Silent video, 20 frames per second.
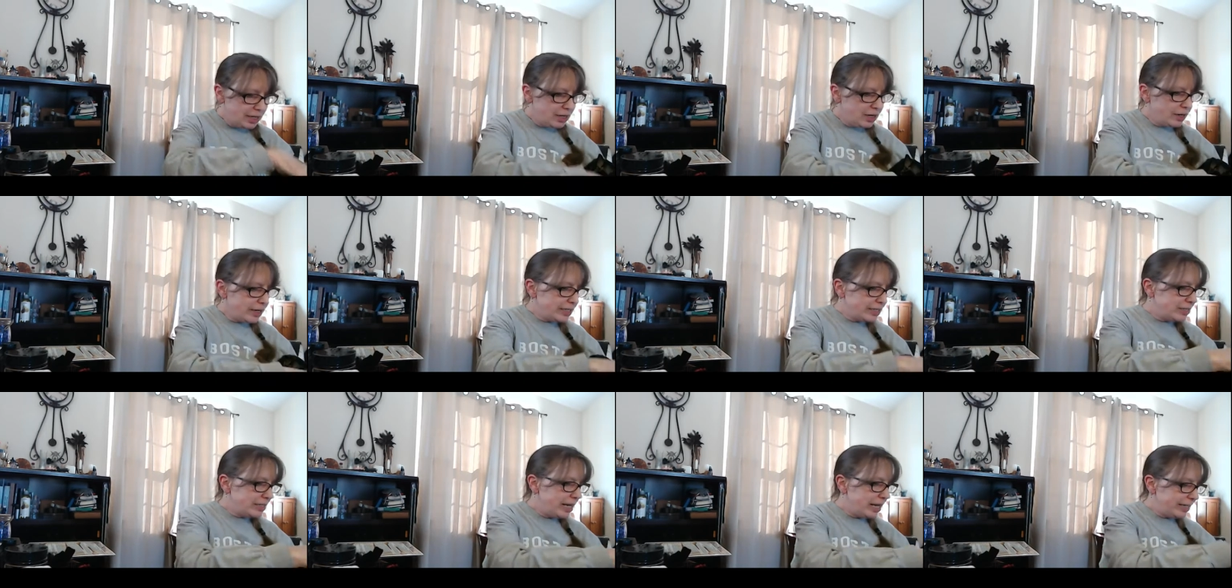
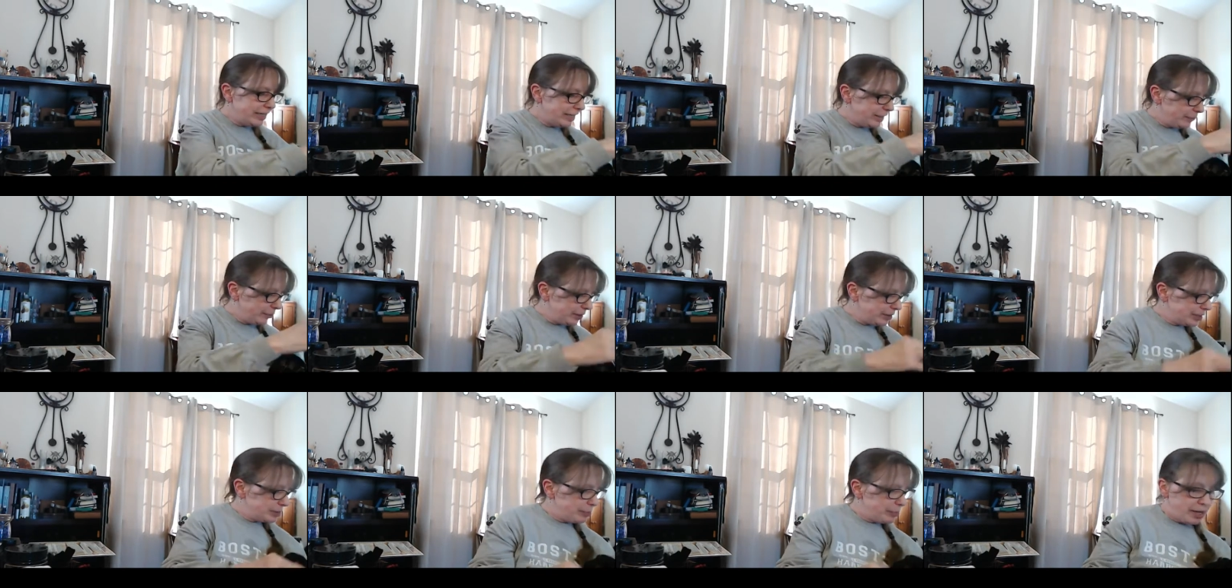Okay, so now I can get rid
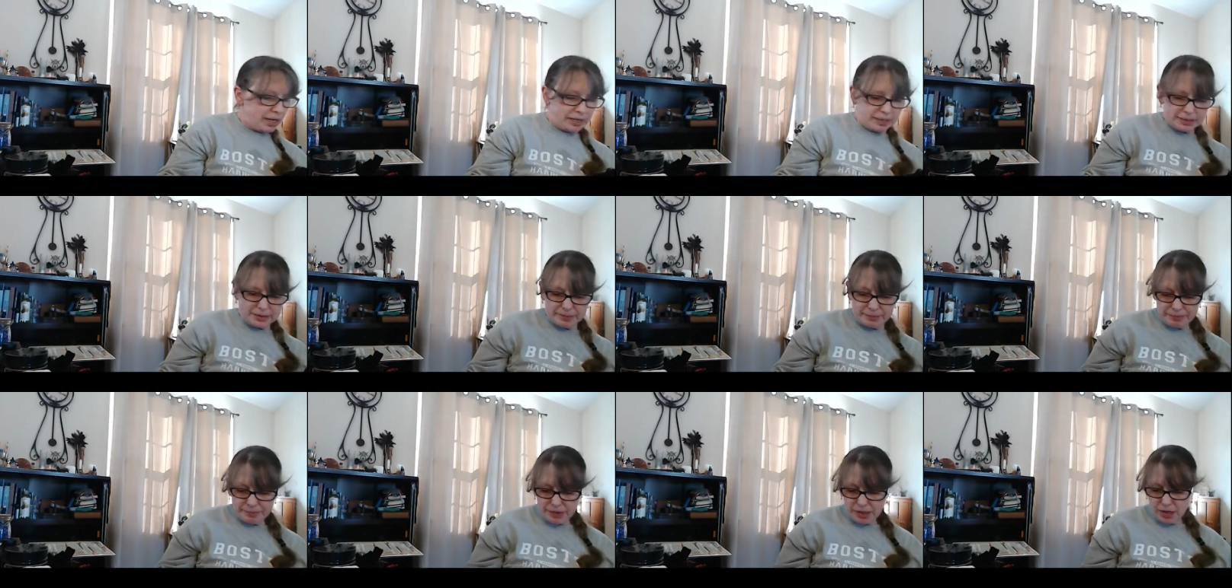of this box.
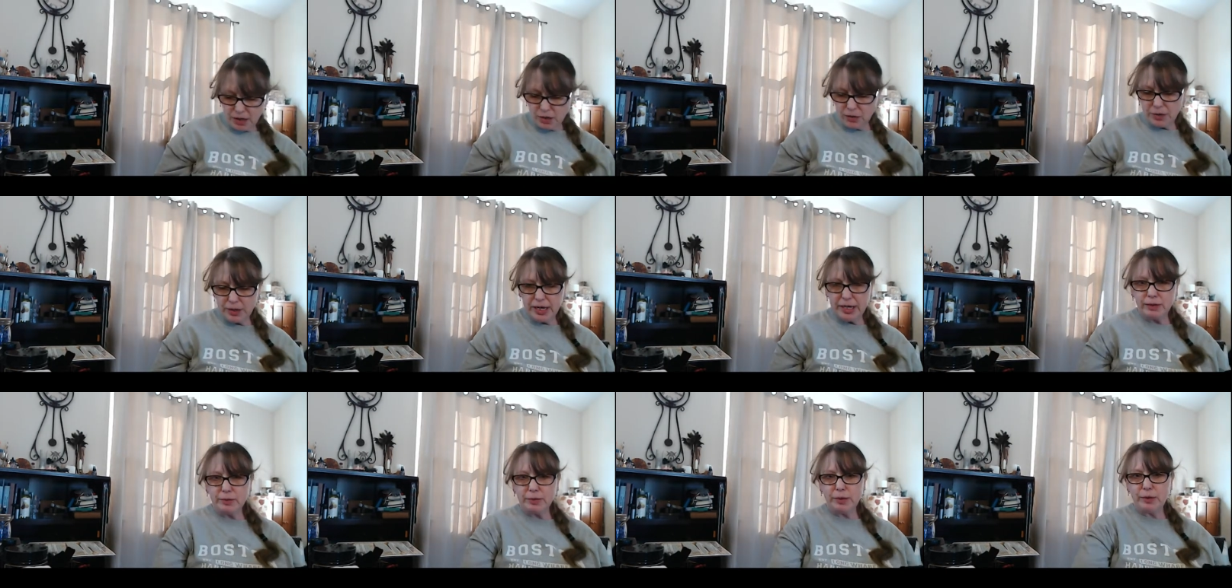
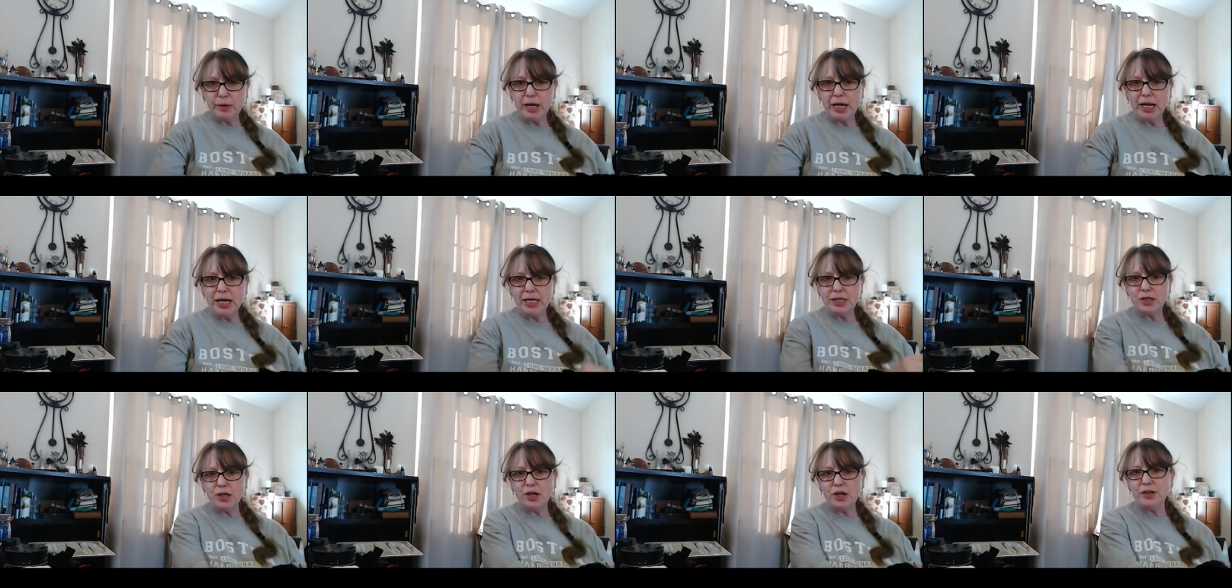Okay.
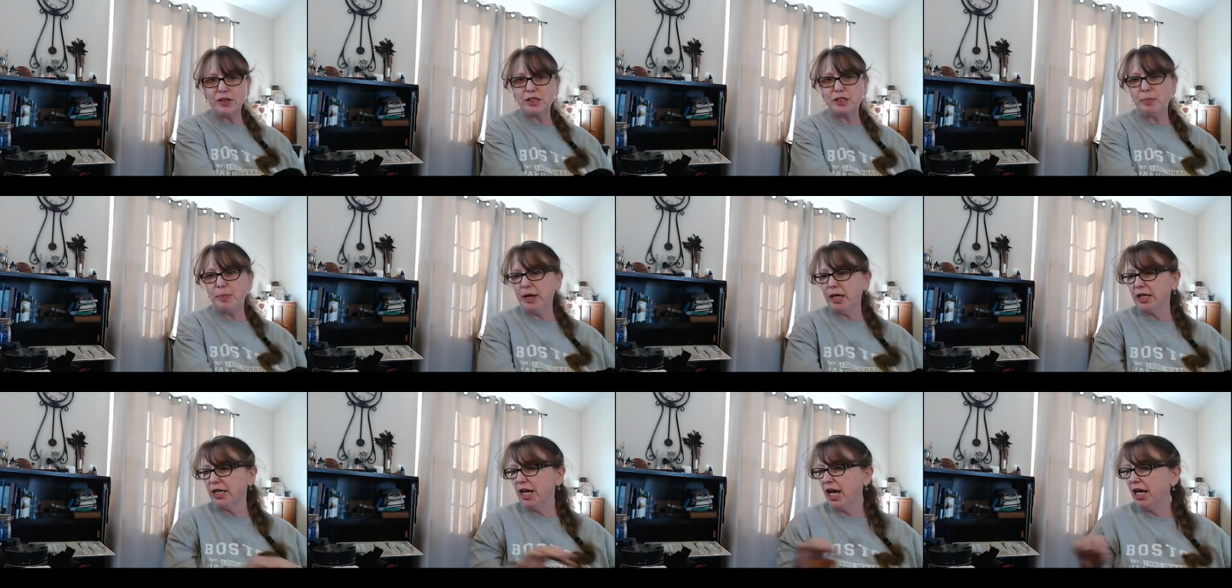And all the
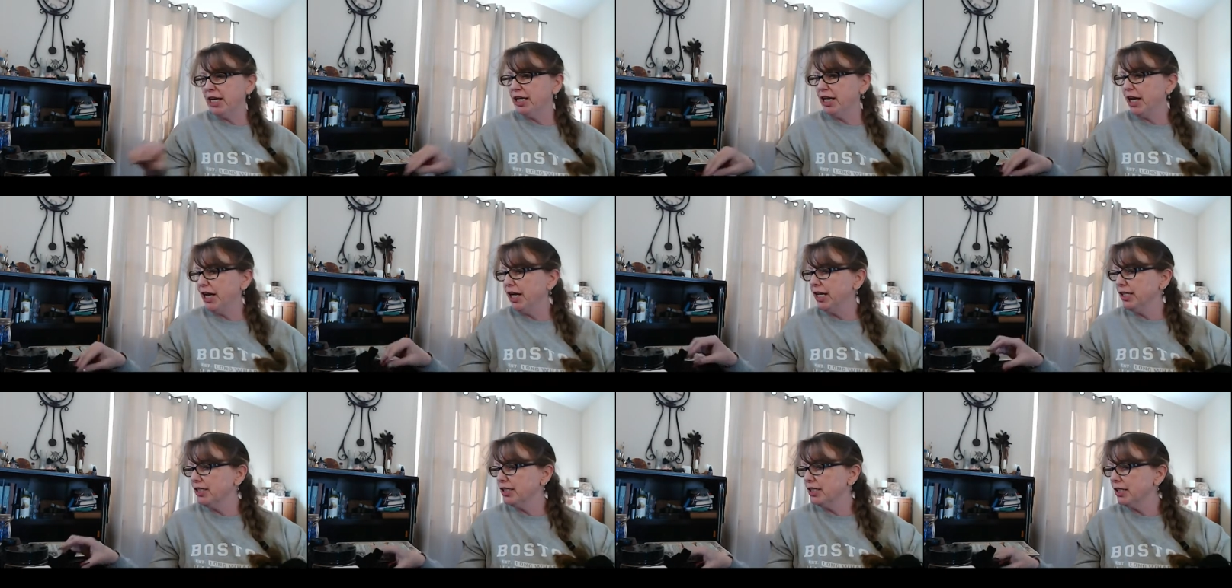
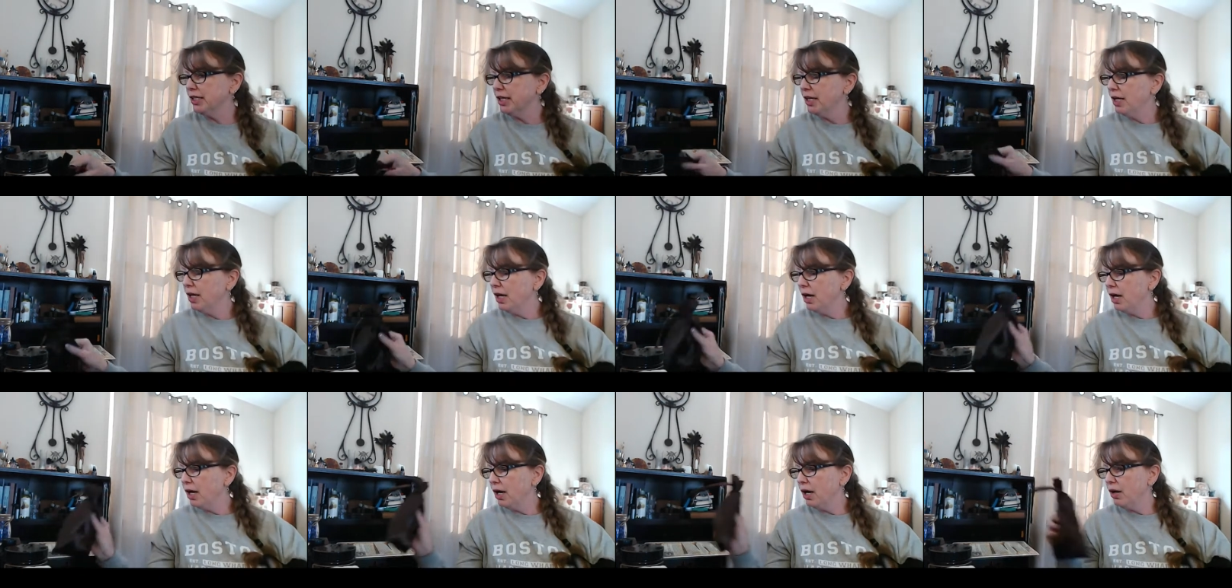spaghettis.
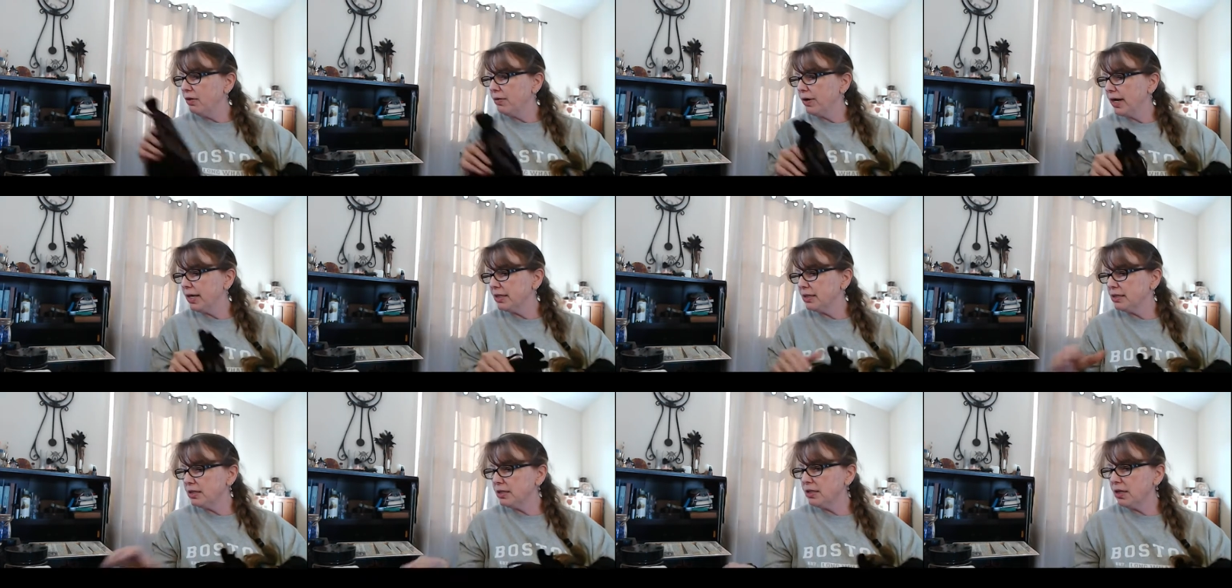All right,
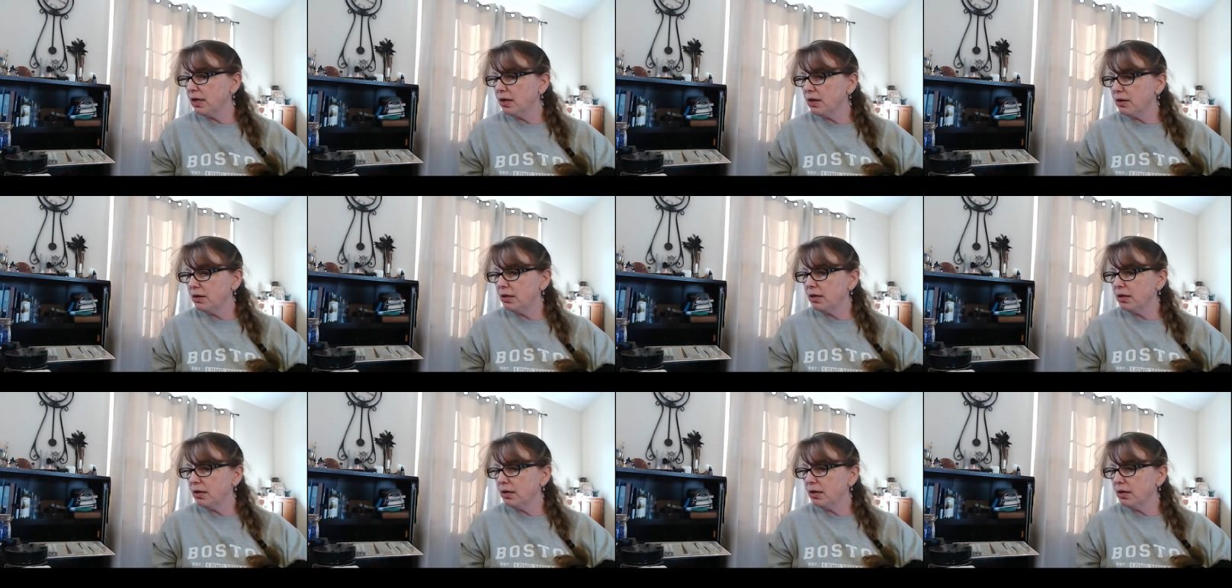so.